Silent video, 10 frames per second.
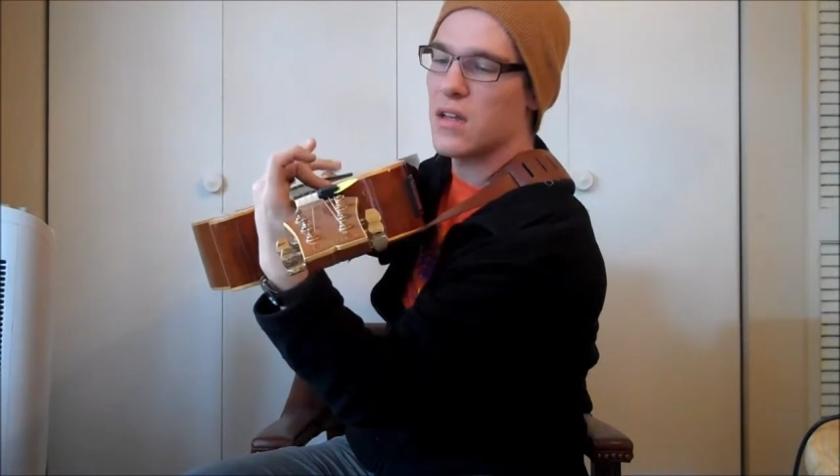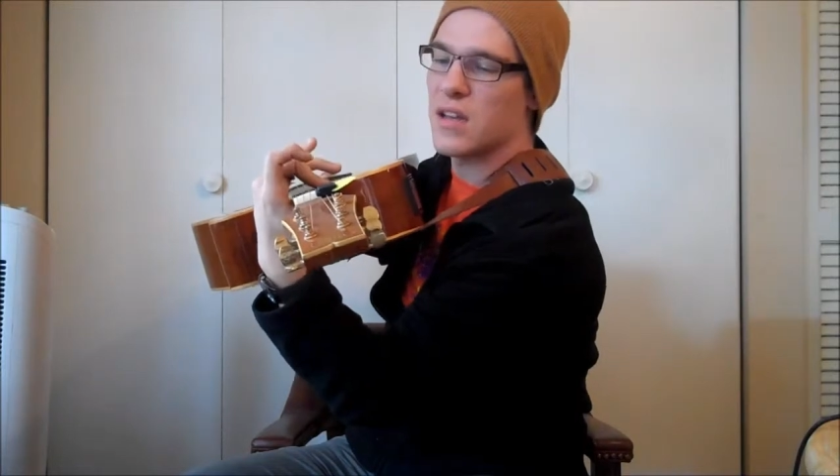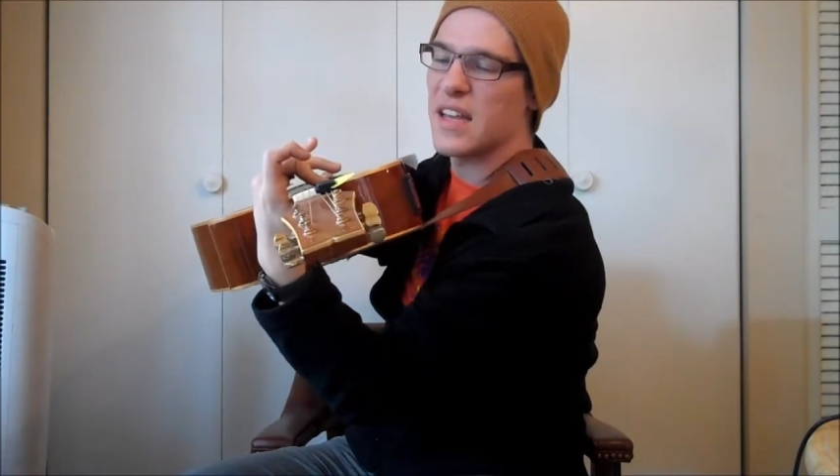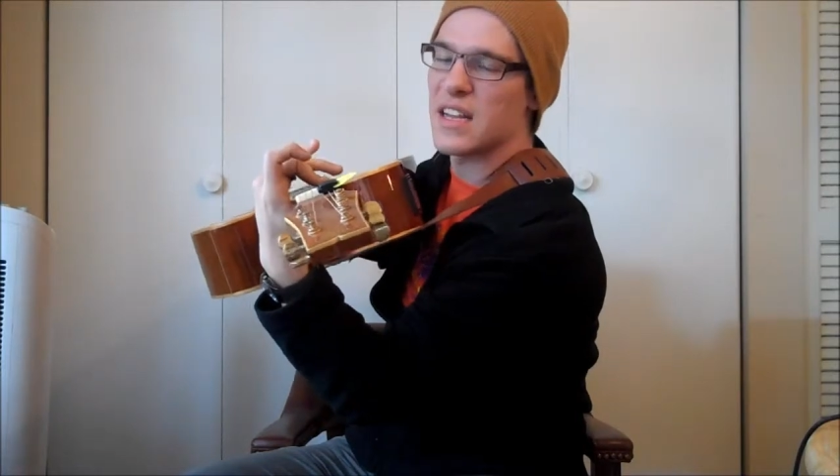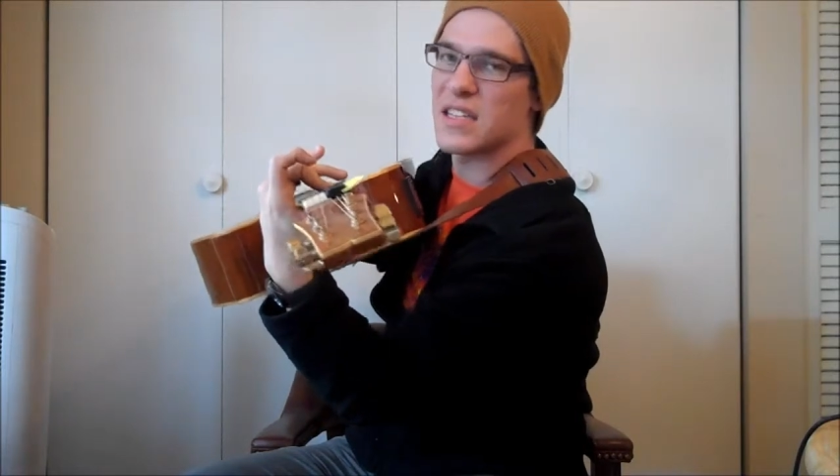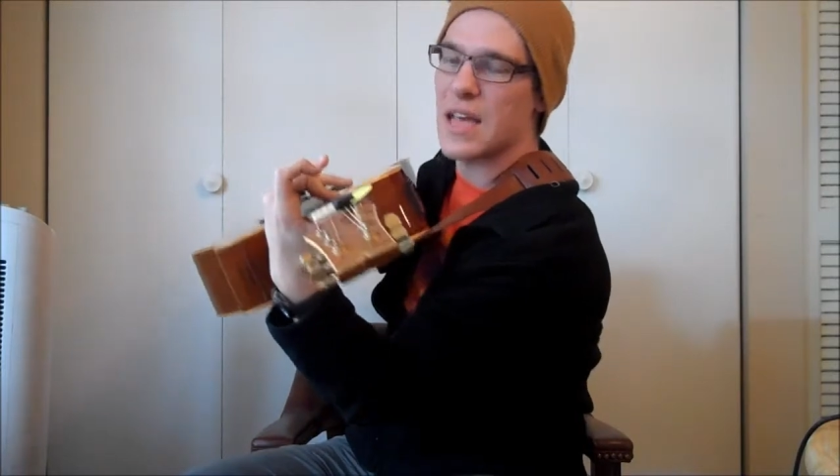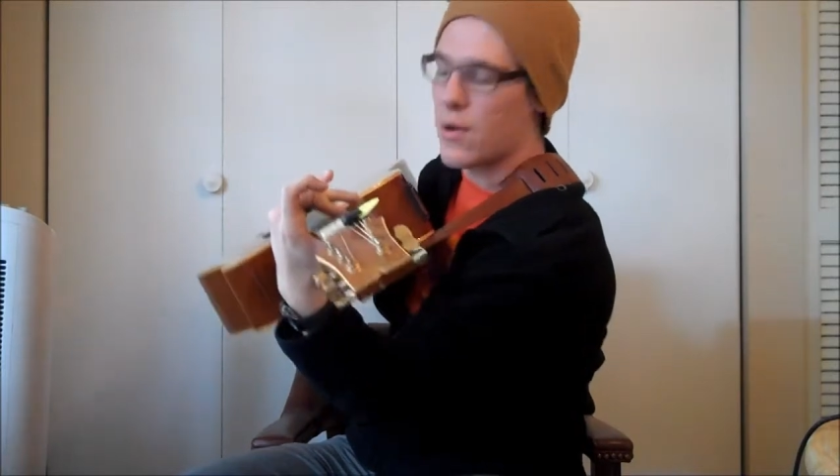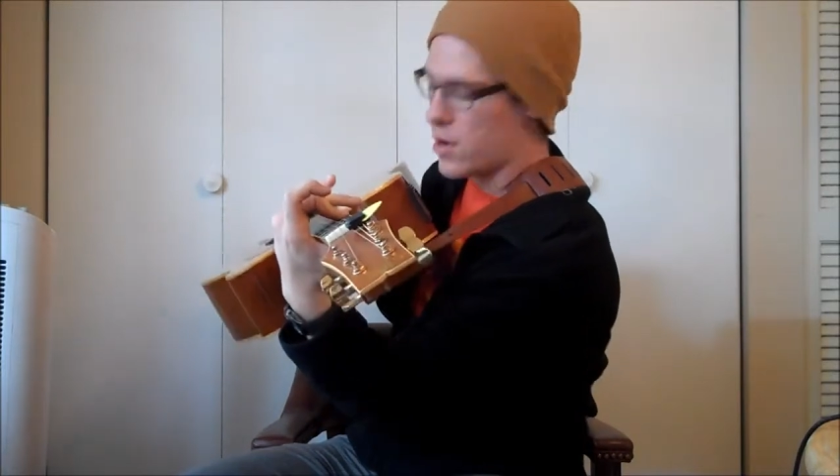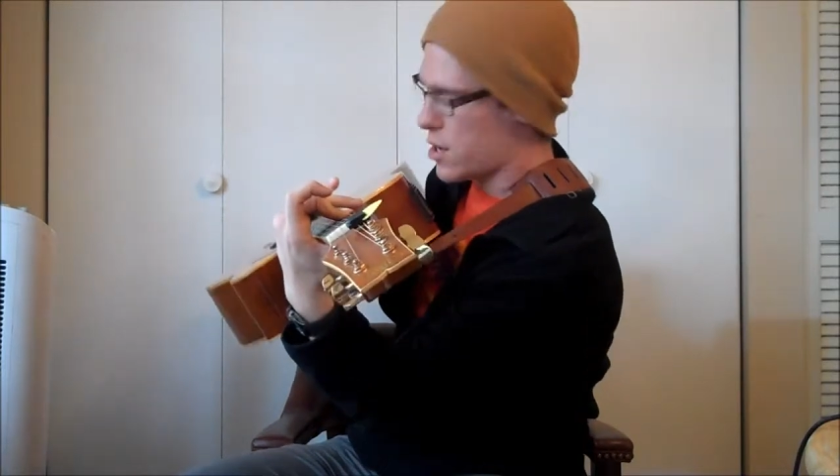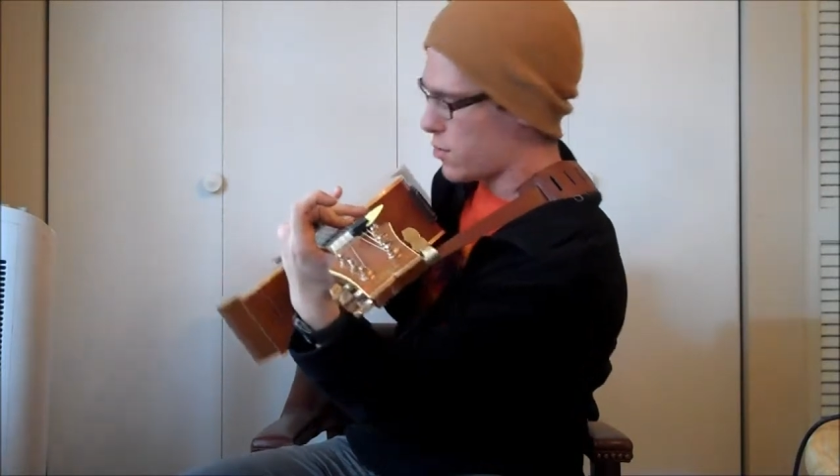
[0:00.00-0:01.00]
get a
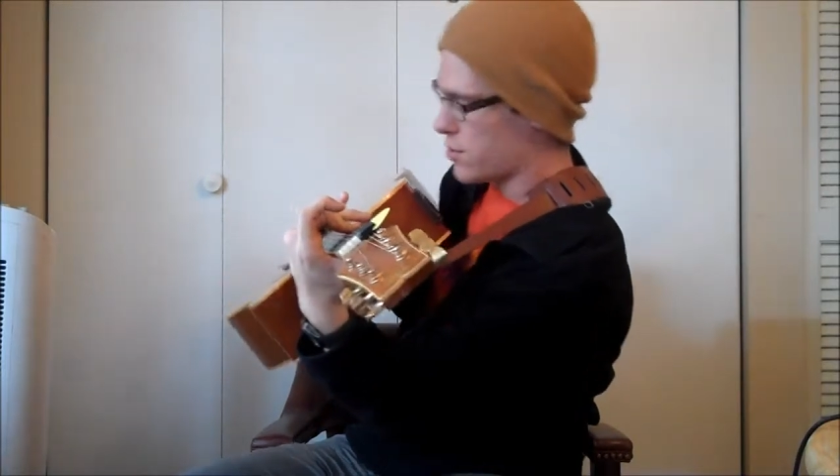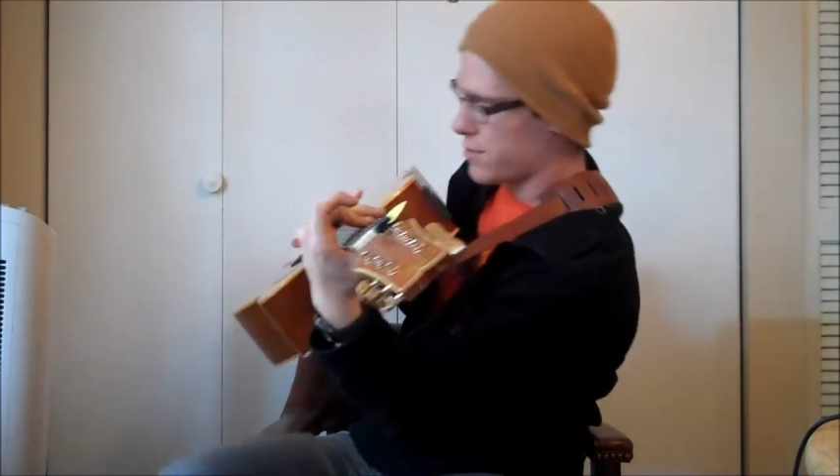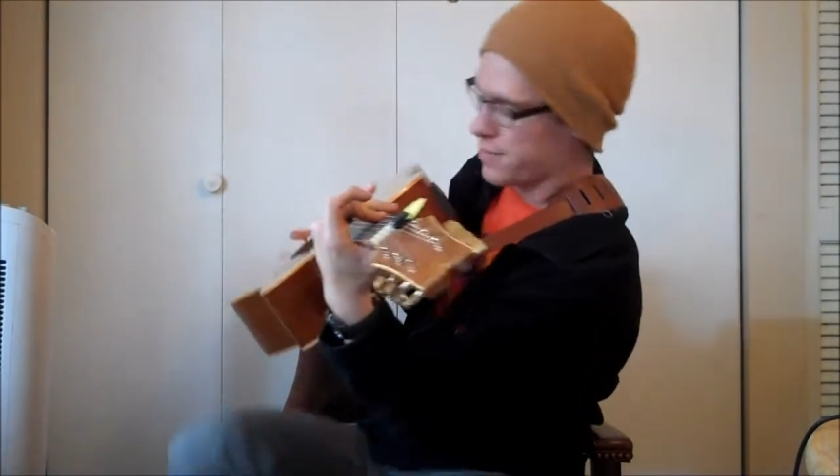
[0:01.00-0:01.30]
sour note.